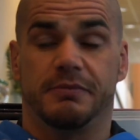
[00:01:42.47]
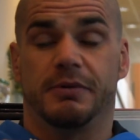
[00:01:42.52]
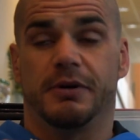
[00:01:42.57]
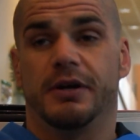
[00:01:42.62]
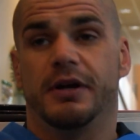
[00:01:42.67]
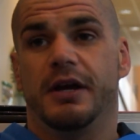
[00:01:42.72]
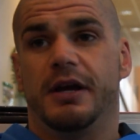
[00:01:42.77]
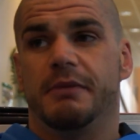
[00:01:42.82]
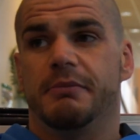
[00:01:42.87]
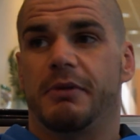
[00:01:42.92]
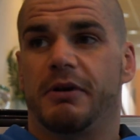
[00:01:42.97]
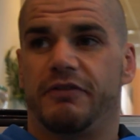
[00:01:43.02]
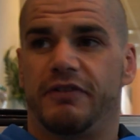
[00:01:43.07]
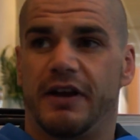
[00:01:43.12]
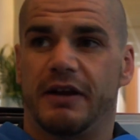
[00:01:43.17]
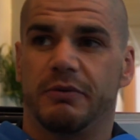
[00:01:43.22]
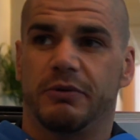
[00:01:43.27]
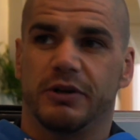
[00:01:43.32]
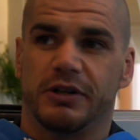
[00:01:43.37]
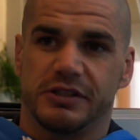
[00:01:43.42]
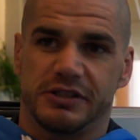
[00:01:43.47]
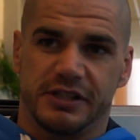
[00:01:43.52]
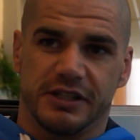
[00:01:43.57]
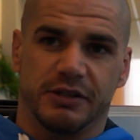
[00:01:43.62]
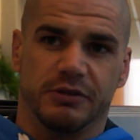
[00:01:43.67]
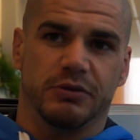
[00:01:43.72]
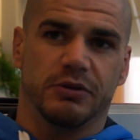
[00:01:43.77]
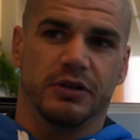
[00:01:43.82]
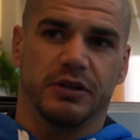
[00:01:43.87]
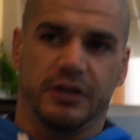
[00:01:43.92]
But my family wanted to see
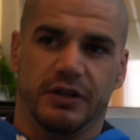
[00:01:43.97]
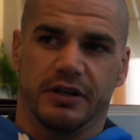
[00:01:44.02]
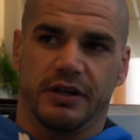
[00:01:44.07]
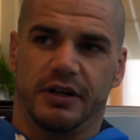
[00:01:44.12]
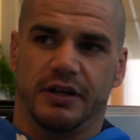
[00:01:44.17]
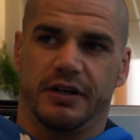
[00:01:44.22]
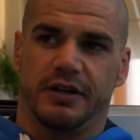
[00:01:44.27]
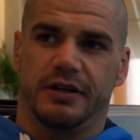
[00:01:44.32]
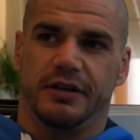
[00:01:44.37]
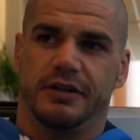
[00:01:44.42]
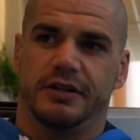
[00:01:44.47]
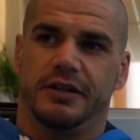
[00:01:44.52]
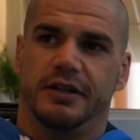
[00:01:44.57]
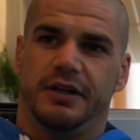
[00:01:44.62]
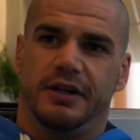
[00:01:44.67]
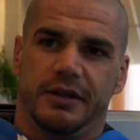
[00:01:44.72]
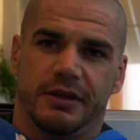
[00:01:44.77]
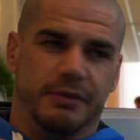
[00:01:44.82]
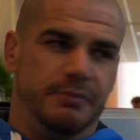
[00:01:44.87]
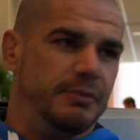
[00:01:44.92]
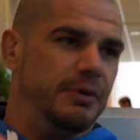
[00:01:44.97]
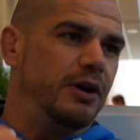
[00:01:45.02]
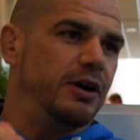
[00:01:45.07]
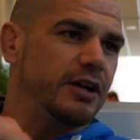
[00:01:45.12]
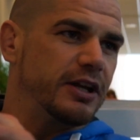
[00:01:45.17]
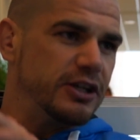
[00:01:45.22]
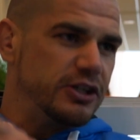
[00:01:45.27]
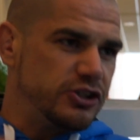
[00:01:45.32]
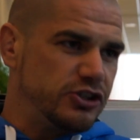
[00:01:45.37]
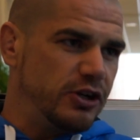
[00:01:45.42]
all of the
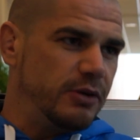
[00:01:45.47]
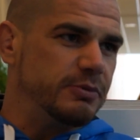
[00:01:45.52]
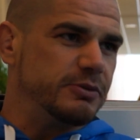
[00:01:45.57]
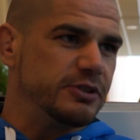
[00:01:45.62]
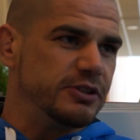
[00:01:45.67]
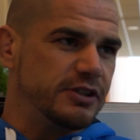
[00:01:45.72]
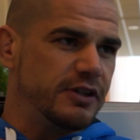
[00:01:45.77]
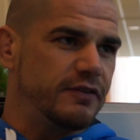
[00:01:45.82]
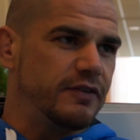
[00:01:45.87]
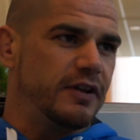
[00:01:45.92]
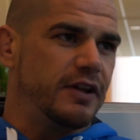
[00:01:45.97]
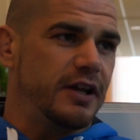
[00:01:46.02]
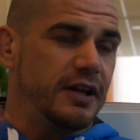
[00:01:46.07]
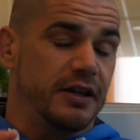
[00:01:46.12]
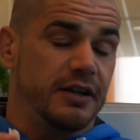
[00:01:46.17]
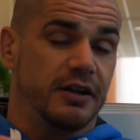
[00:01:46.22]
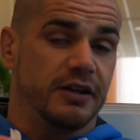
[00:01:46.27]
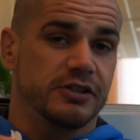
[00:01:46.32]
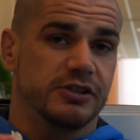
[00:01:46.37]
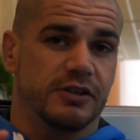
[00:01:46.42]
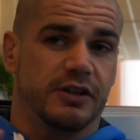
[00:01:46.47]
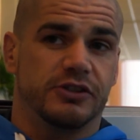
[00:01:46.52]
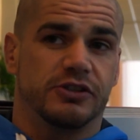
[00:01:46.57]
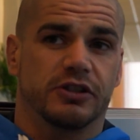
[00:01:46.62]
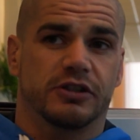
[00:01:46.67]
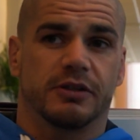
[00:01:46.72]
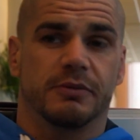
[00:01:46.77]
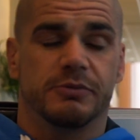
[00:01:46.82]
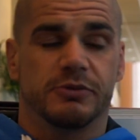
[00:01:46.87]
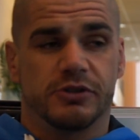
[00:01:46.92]
market shops and stuff like that, you know. So I
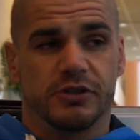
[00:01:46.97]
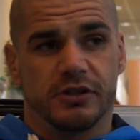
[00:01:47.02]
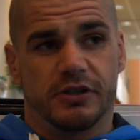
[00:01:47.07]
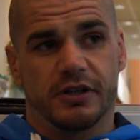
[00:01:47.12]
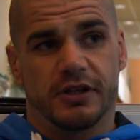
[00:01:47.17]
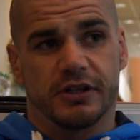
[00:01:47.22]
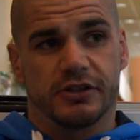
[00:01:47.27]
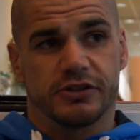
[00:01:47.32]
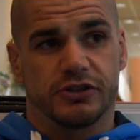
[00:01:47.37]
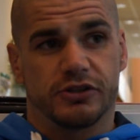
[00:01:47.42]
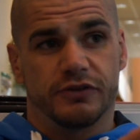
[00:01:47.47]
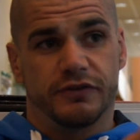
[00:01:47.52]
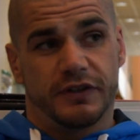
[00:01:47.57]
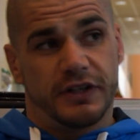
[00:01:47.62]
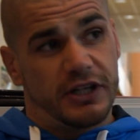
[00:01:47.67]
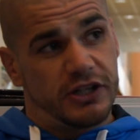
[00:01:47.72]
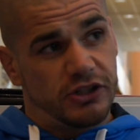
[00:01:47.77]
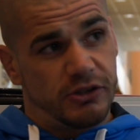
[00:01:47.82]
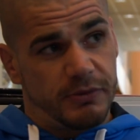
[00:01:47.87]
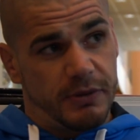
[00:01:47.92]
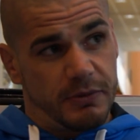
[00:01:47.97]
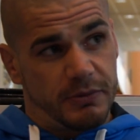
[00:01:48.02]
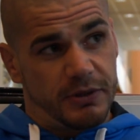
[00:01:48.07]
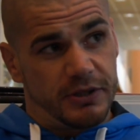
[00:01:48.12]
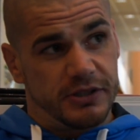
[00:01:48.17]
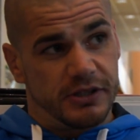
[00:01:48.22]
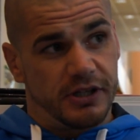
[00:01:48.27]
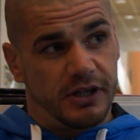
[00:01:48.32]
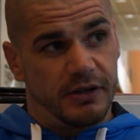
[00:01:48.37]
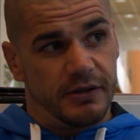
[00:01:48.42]
took them to the souvenir shop they
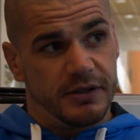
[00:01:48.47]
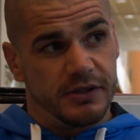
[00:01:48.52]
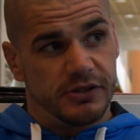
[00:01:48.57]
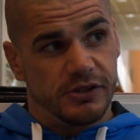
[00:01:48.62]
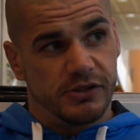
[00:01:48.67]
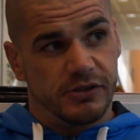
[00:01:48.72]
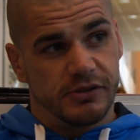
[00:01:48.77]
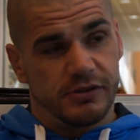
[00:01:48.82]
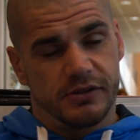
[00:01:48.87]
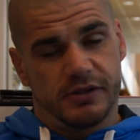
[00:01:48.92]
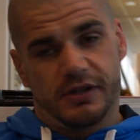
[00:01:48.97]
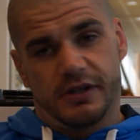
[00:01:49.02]
wanted to go into.